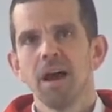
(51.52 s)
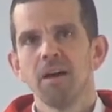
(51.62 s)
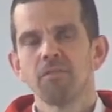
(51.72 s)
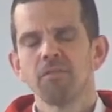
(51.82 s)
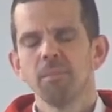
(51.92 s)

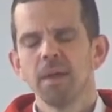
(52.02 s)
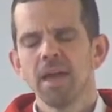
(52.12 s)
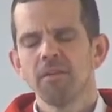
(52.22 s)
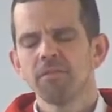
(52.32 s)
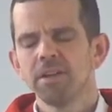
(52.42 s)
from
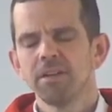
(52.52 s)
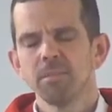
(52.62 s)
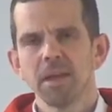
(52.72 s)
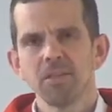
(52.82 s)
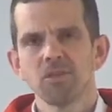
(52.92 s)
every
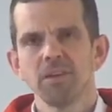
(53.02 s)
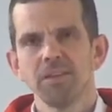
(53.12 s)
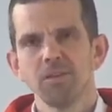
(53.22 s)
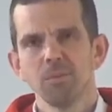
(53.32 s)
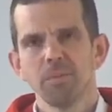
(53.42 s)
dimension
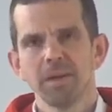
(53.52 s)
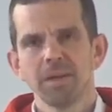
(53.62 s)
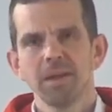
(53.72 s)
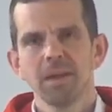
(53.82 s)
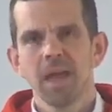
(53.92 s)
in your
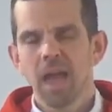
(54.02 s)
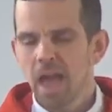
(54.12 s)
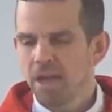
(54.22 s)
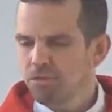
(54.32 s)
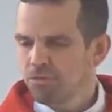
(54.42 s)
being
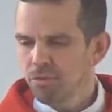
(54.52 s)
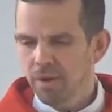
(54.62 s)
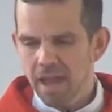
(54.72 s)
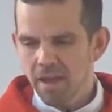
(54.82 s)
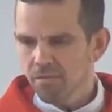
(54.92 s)
and through
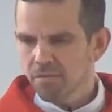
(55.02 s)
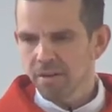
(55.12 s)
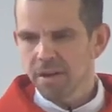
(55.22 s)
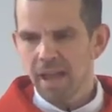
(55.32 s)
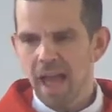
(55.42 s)

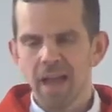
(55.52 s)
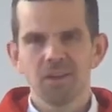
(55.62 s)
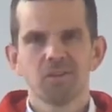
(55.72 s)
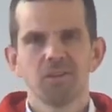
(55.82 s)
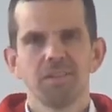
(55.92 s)
every
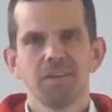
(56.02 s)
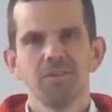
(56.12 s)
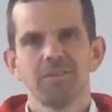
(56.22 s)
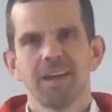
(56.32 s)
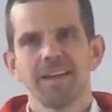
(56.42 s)
action that
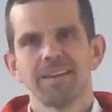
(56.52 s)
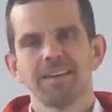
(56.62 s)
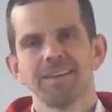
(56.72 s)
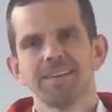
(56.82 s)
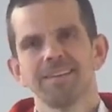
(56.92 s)
you
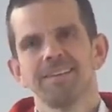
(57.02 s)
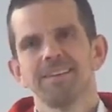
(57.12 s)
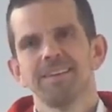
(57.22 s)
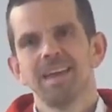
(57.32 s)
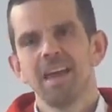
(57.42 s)
take.
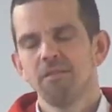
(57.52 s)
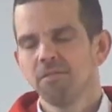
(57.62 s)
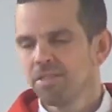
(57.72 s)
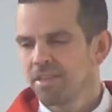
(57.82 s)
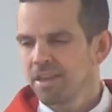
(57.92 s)

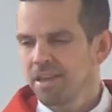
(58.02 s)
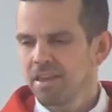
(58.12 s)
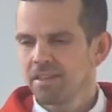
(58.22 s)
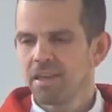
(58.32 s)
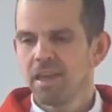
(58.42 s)
Everything
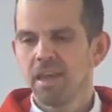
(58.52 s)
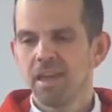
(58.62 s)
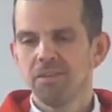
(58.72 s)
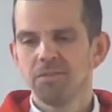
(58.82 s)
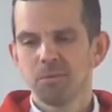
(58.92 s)
is
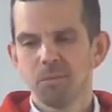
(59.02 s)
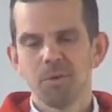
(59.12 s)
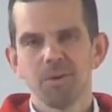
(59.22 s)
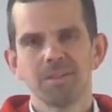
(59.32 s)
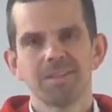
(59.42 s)
geared
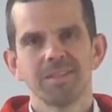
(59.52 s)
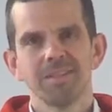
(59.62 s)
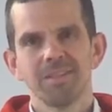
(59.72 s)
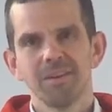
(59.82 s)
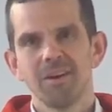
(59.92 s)
towards
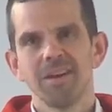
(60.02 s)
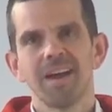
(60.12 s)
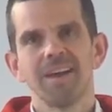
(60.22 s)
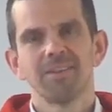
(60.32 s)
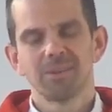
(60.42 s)
the
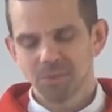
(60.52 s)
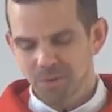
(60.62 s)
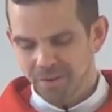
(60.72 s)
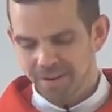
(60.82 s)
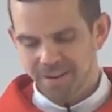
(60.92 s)
honour and the
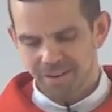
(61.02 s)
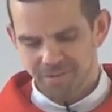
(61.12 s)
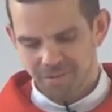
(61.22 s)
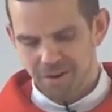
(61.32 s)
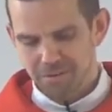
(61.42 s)
glory
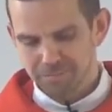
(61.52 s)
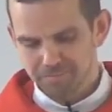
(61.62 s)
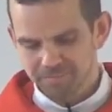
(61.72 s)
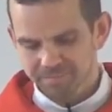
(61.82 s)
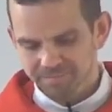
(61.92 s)
of God.
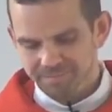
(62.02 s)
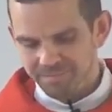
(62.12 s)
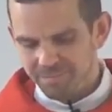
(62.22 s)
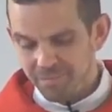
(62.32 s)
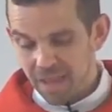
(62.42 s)

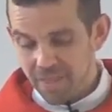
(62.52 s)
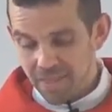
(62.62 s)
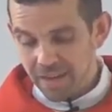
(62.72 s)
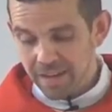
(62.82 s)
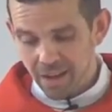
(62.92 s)
And
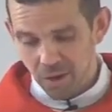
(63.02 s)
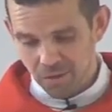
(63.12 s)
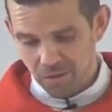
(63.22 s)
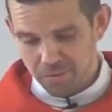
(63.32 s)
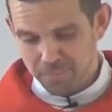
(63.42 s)
then he
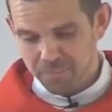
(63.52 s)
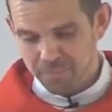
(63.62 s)
goes on,